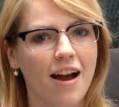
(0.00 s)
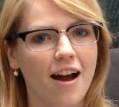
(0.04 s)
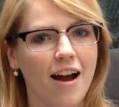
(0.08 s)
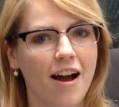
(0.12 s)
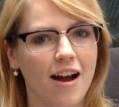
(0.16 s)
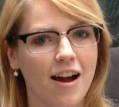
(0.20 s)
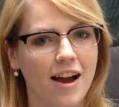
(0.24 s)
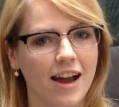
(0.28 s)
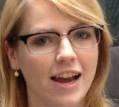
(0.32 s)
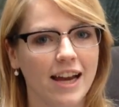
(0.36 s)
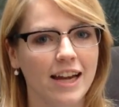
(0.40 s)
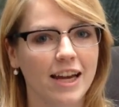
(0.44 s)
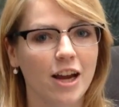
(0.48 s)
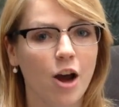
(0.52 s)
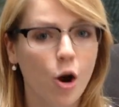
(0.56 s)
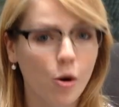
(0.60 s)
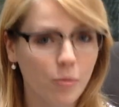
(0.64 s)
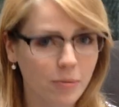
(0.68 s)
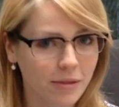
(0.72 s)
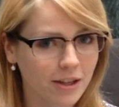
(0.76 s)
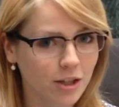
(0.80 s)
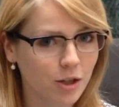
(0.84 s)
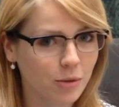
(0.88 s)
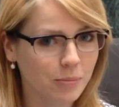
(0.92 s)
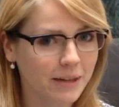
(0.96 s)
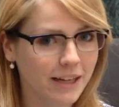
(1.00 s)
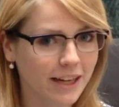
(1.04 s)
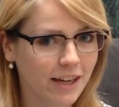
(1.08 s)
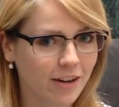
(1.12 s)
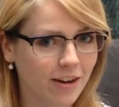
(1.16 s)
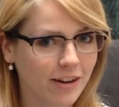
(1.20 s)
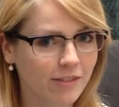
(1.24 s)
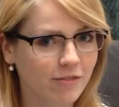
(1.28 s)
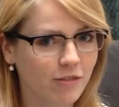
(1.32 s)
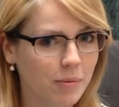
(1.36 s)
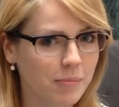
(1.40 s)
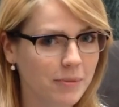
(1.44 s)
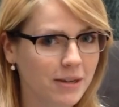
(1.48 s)
I hope that you'll be
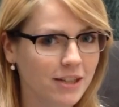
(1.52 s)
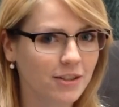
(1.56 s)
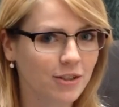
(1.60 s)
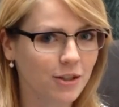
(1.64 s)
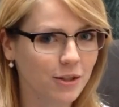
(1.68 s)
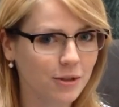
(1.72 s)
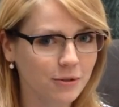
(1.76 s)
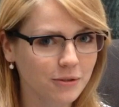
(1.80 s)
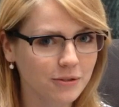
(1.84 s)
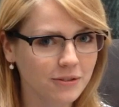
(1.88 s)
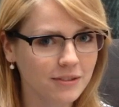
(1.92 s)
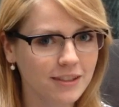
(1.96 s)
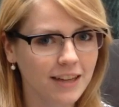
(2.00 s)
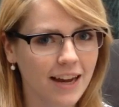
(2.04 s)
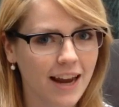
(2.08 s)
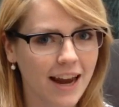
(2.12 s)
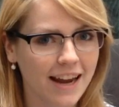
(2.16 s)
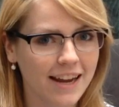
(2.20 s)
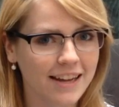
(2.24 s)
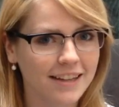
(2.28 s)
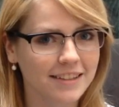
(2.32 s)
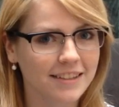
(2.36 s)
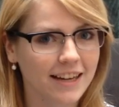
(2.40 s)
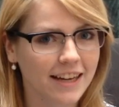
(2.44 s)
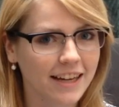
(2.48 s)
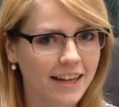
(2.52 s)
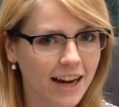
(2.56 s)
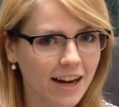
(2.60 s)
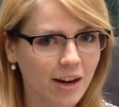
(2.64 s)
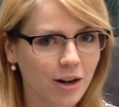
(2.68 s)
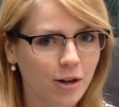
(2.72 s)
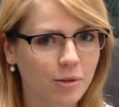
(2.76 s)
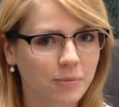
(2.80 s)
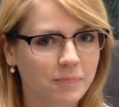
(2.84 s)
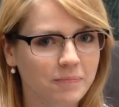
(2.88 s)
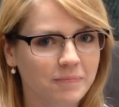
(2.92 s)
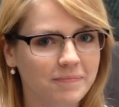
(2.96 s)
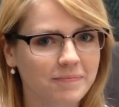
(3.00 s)
hearing from me soon, and take
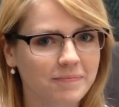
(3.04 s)
care.